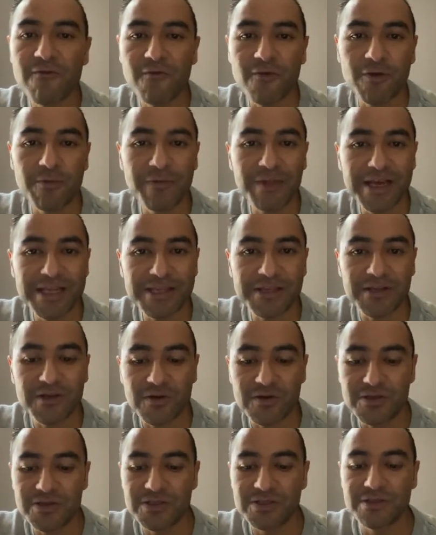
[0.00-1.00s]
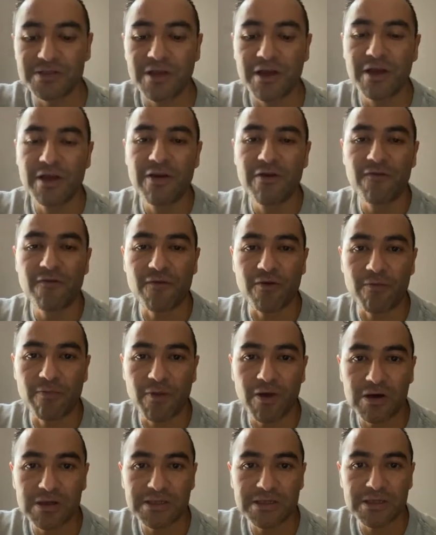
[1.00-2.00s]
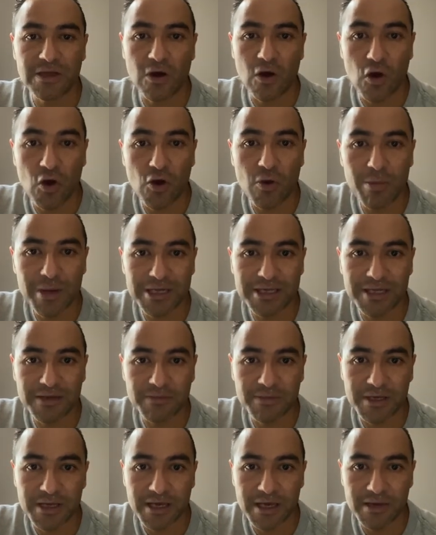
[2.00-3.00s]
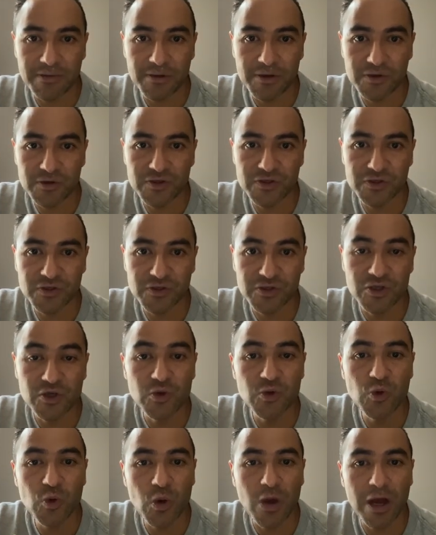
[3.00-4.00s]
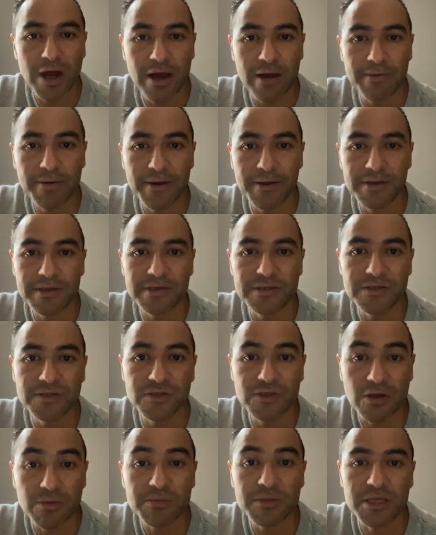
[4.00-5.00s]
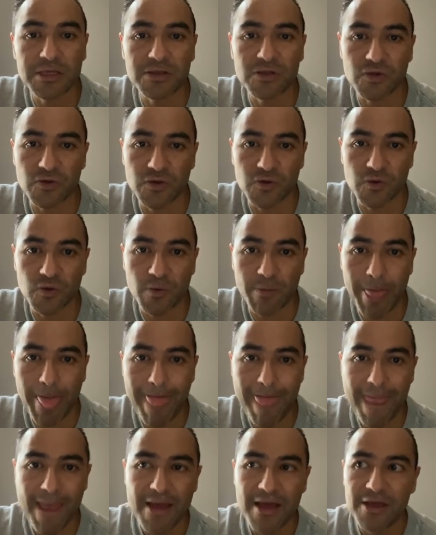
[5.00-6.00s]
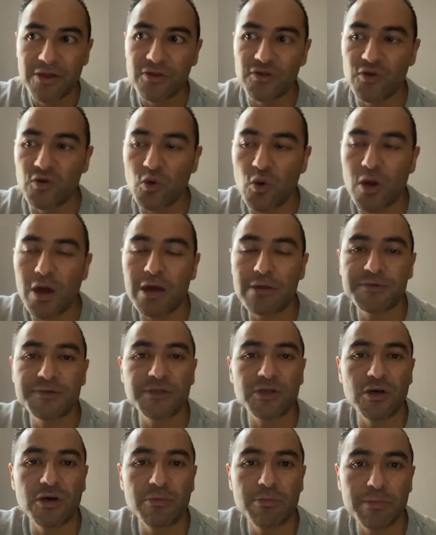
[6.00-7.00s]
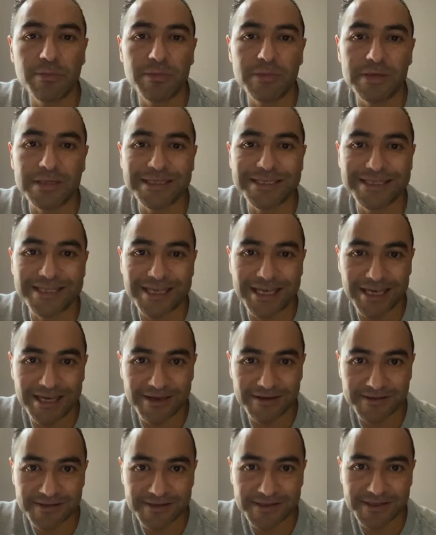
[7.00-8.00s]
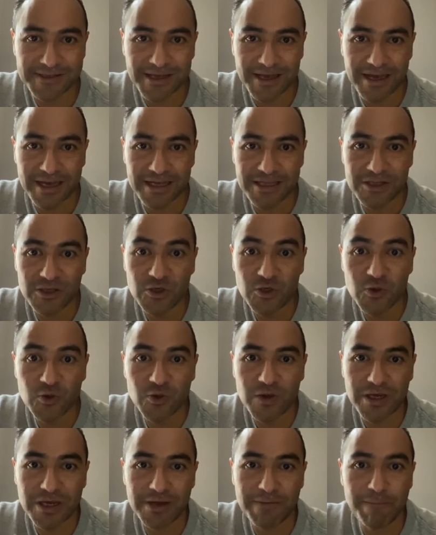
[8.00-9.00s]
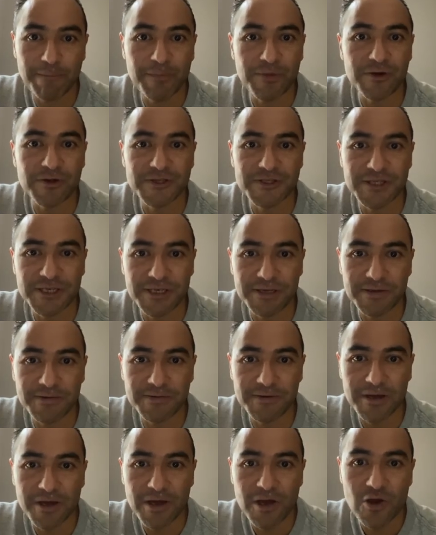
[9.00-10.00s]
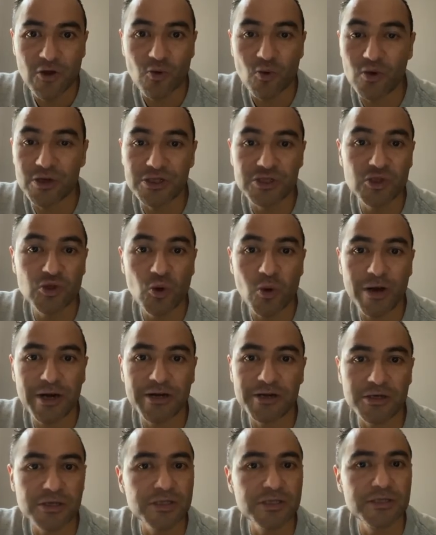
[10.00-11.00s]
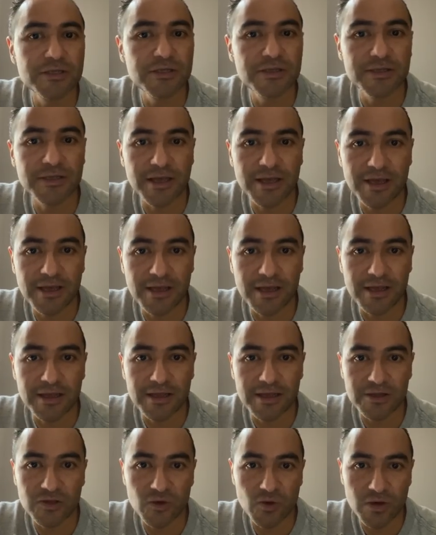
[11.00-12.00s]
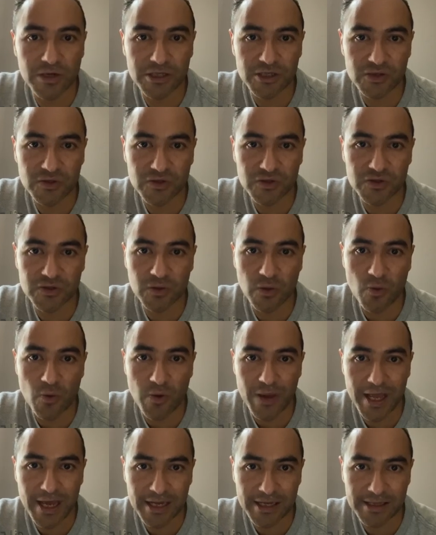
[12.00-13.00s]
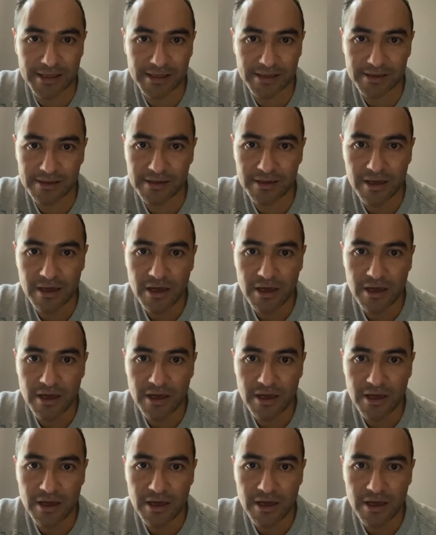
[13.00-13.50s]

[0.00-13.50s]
From that noise, from that automatic behaviors, you have something to do. You have some skills and you can perceive when you are not thinking and you are just reacting.